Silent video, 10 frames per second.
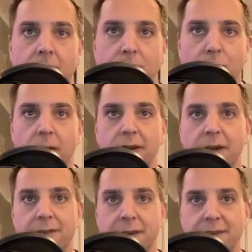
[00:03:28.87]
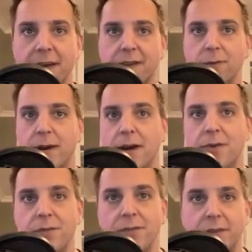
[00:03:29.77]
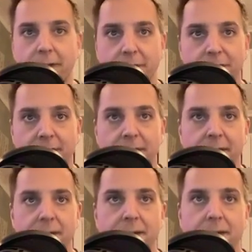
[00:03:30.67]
Fouad kind of tic-tacking around, just clears it.